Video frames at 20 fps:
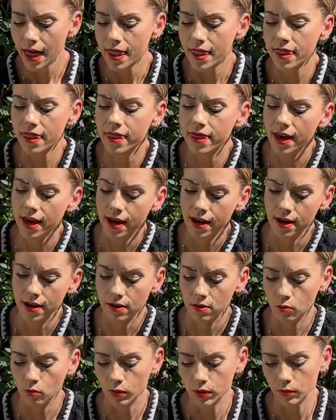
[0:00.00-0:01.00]

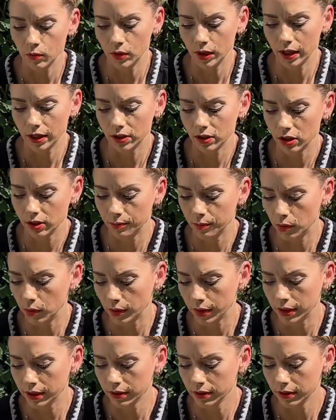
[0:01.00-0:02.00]
Then we will get to the
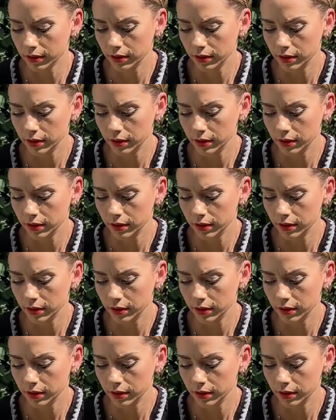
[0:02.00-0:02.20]
point,